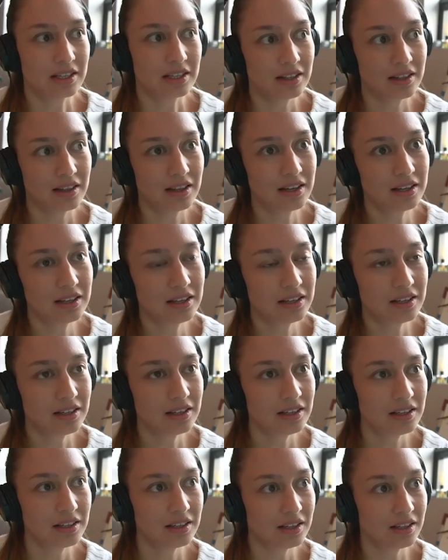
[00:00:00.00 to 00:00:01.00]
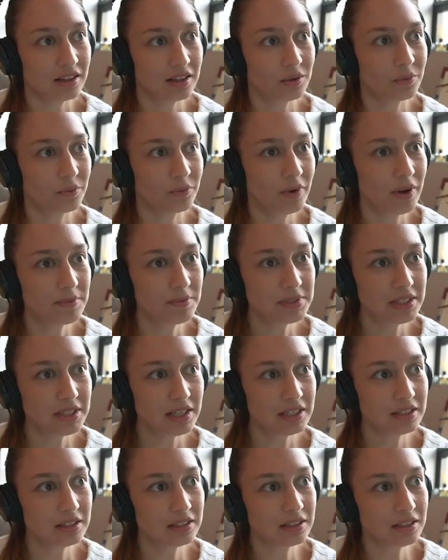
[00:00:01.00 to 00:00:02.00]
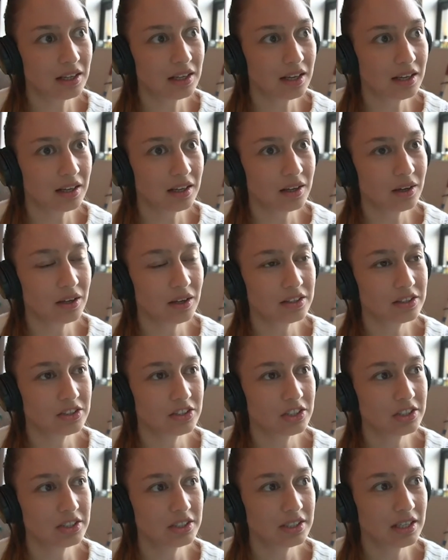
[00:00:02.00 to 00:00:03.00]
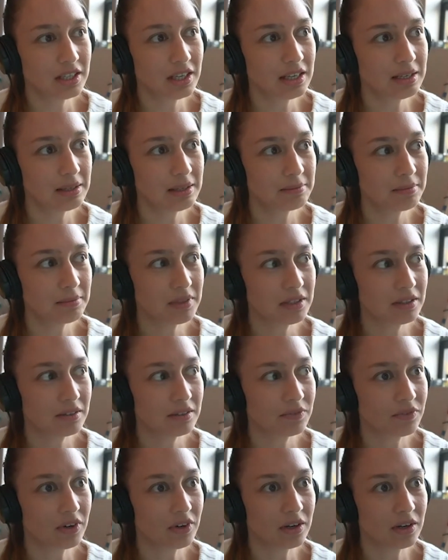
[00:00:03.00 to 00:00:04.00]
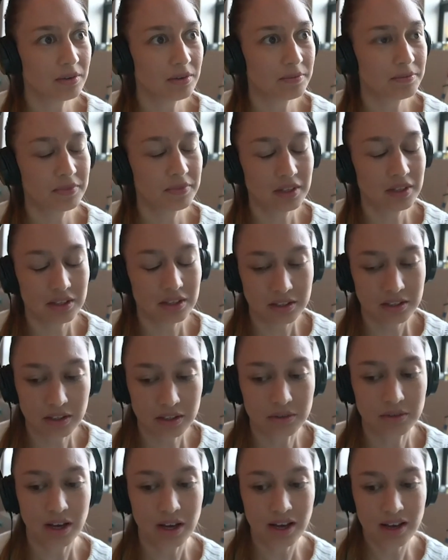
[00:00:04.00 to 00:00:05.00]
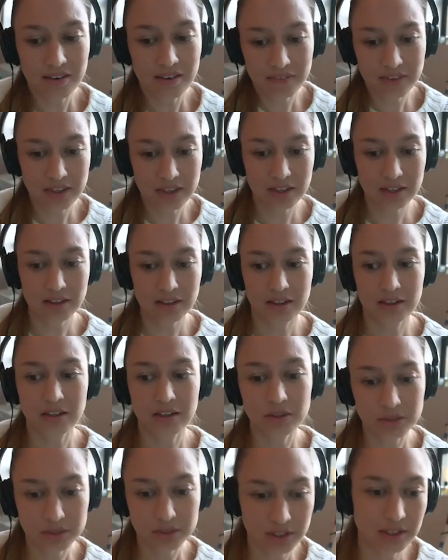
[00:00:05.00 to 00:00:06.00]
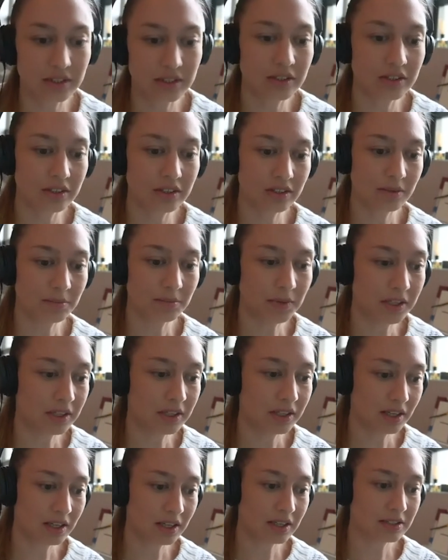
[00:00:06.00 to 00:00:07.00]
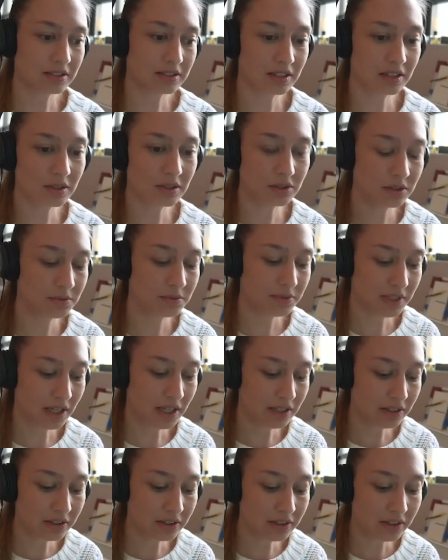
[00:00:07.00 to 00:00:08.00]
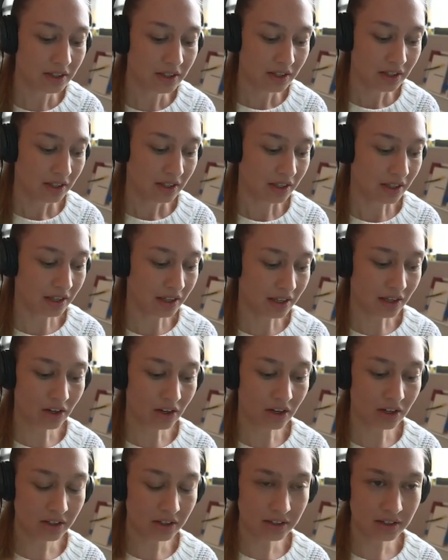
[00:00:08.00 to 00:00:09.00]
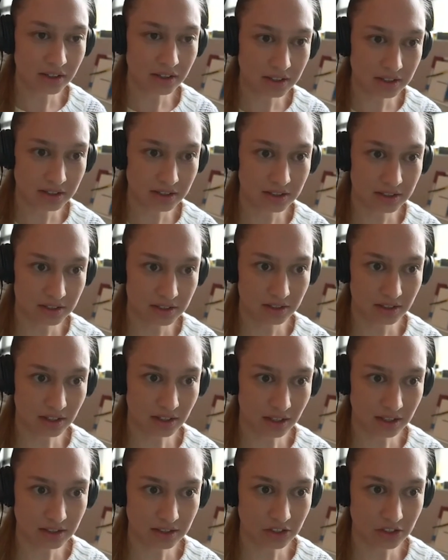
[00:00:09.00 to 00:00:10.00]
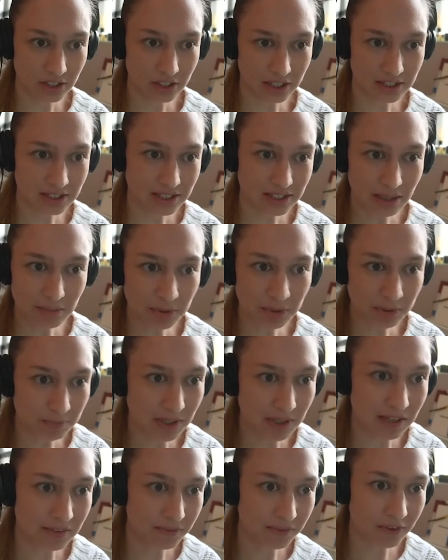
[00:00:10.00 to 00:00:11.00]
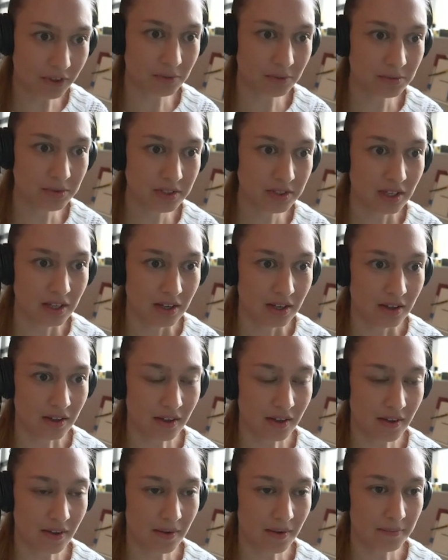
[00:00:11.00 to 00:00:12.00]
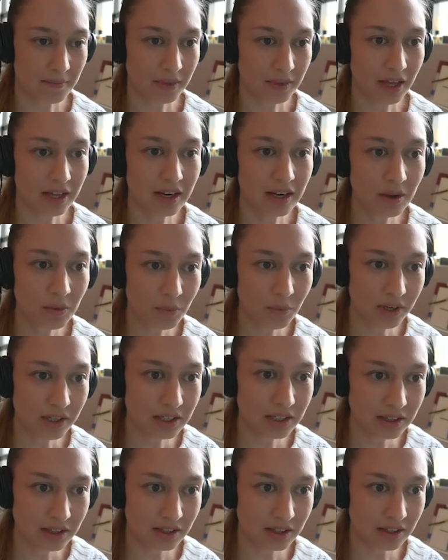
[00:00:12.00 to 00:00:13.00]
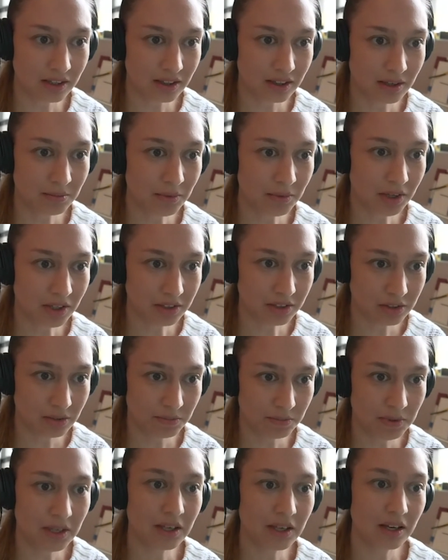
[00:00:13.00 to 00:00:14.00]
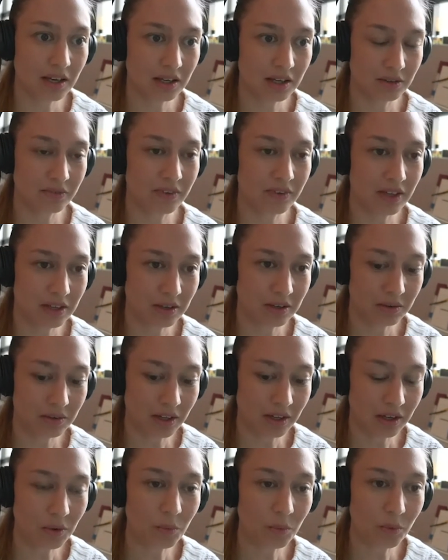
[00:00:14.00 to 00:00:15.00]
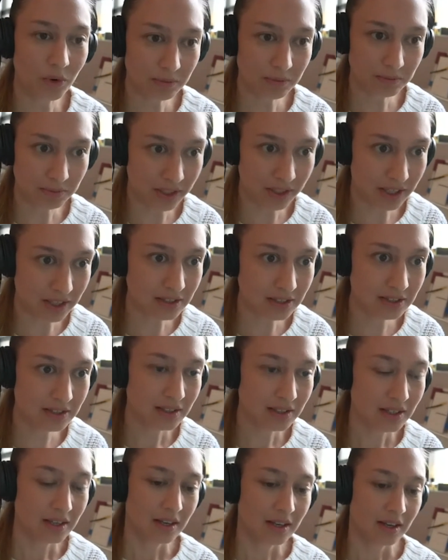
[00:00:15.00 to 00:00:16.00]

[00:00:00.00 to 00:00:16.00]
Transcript: And then the website just came from, having the newsletter, the podcast, the YouTube channel, like all in these like just like separate platforms. And I wanted them all to be kind of in like one place.